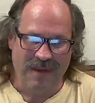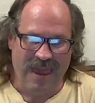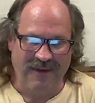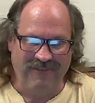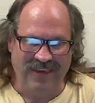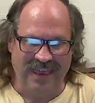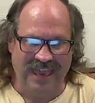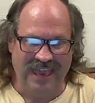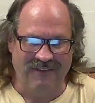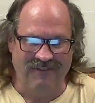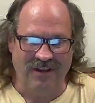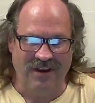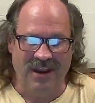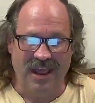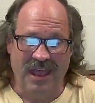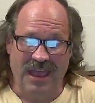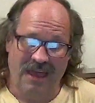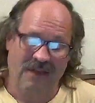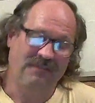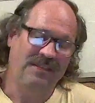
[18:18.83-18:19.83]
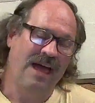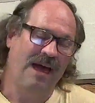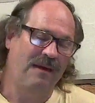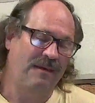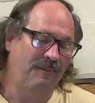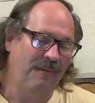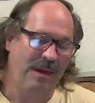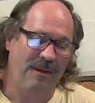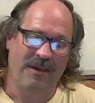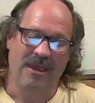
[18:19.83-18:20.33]
Maybe even, and
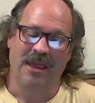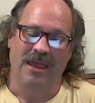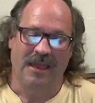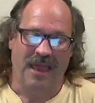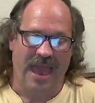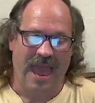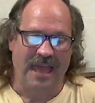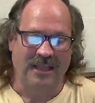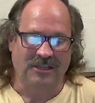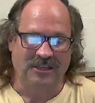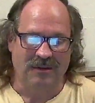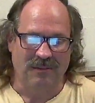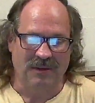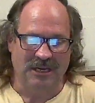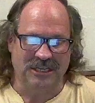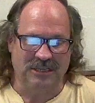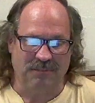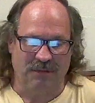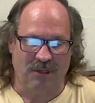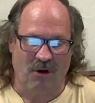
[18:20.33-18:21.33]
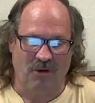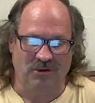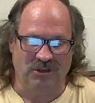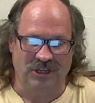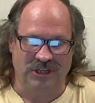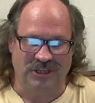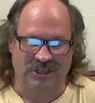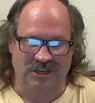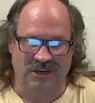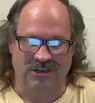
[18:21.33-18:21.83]
not maybe, and some
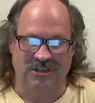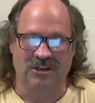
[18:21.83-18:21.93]
explosions.